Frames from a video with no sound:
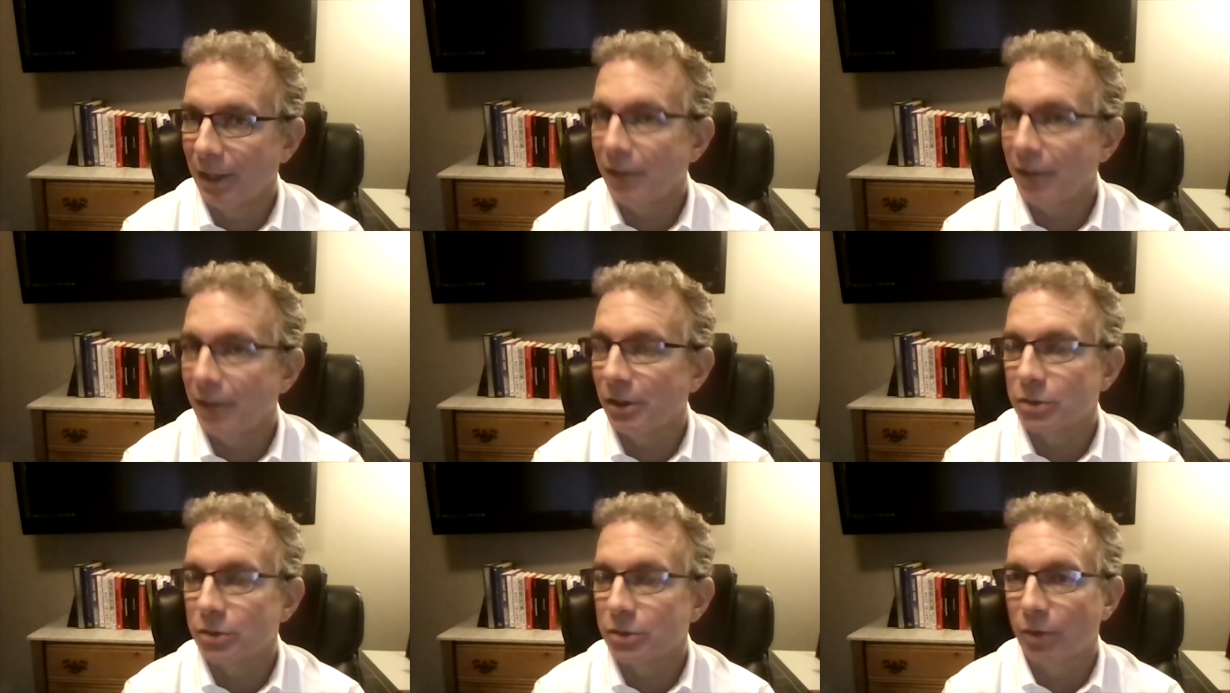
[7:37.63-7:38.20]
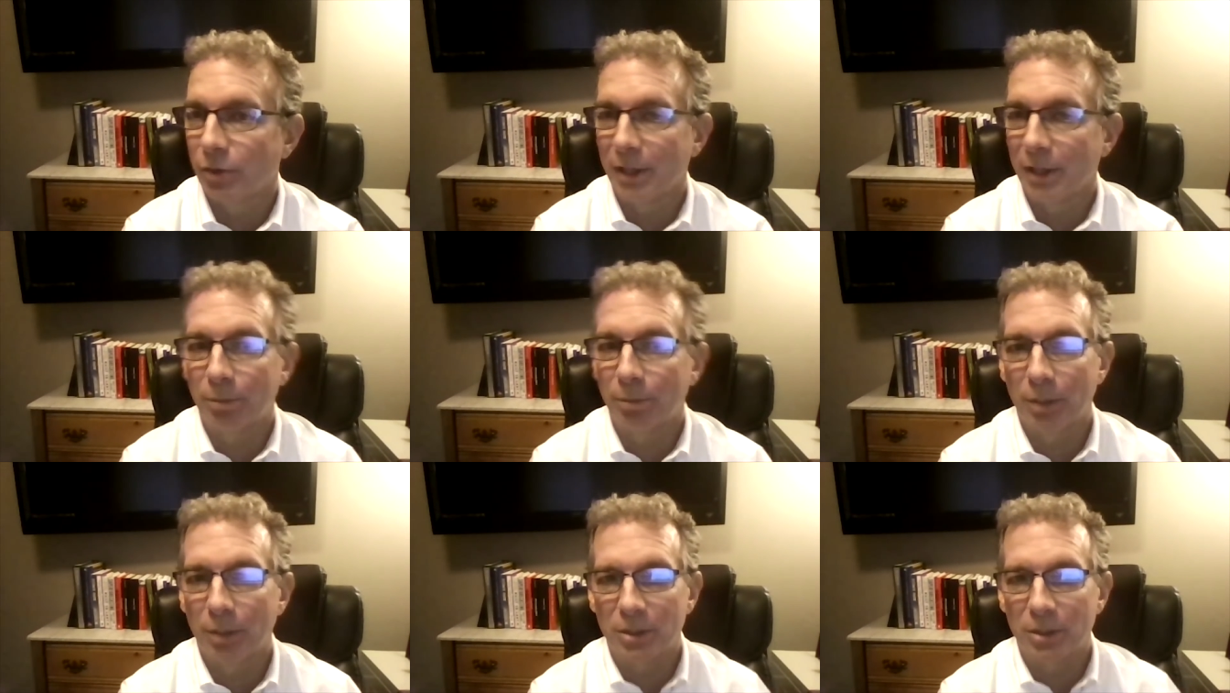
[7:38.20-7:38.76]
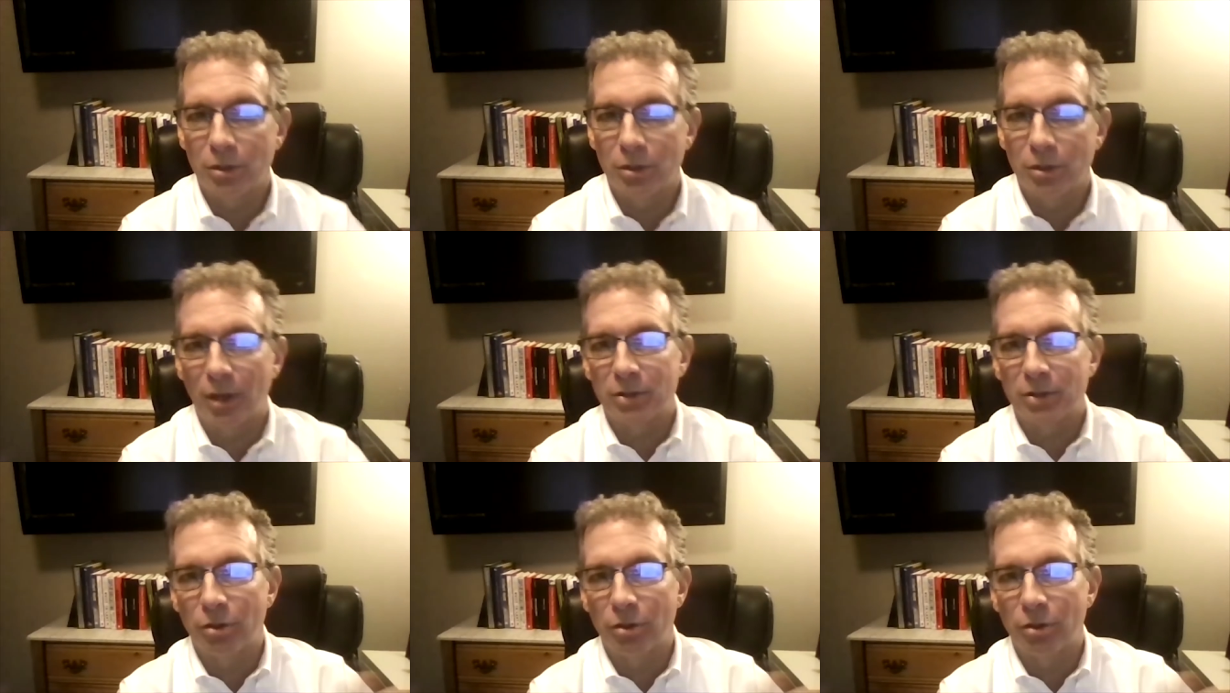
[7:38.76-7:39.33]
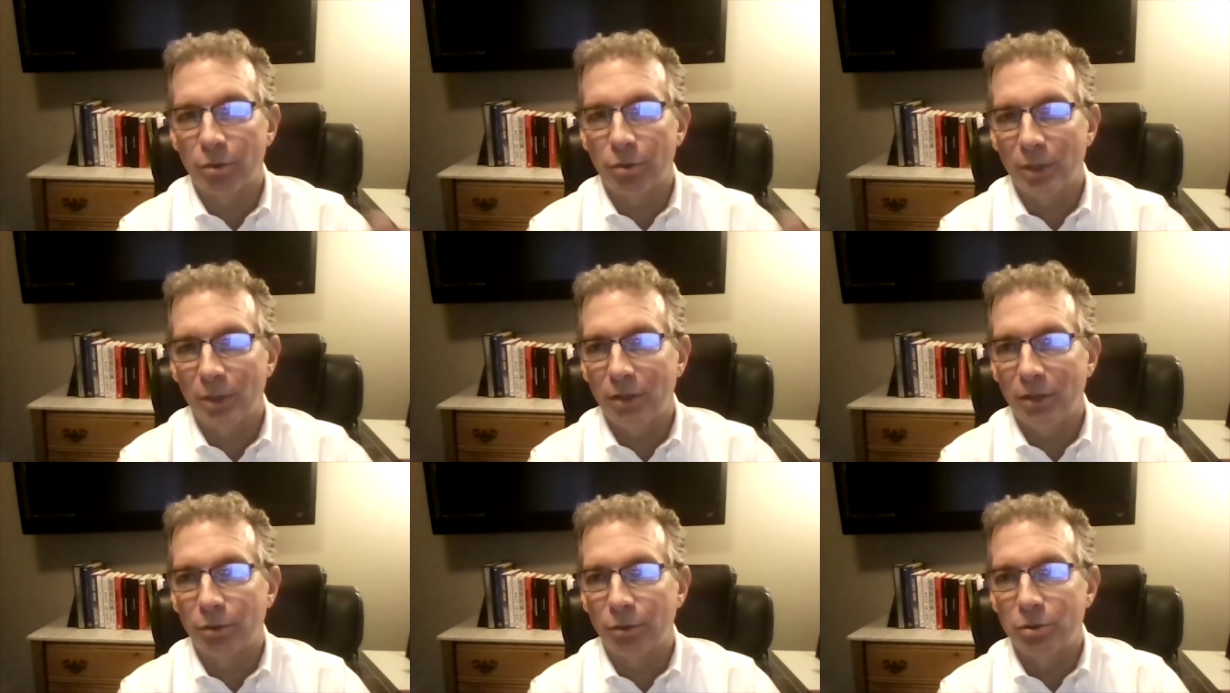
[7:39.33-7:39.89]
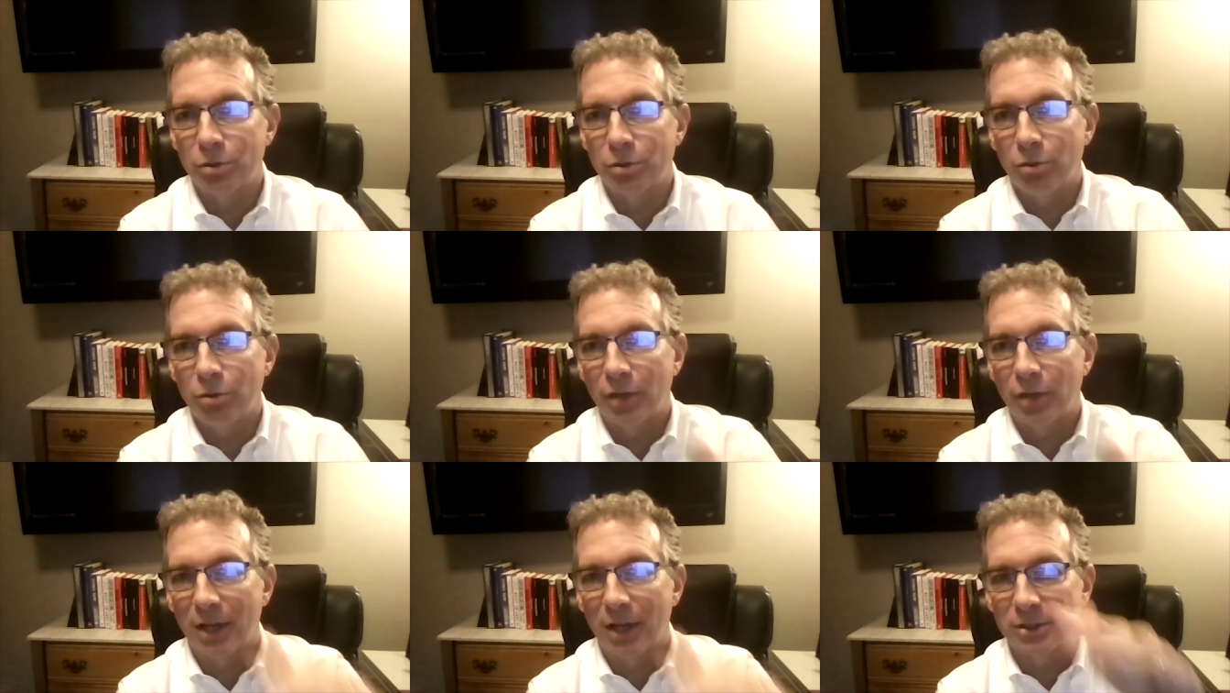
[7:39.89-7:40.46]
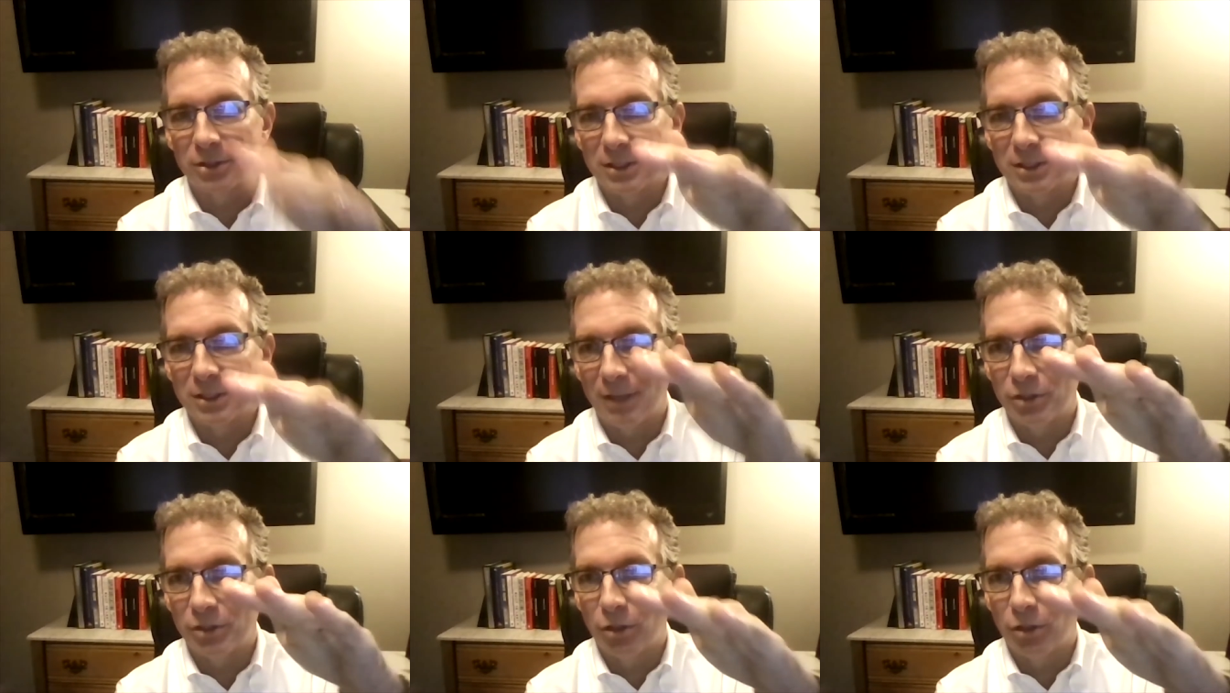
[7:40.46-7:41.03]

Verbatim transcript: I'd only traded pretty much 2003 through 2007,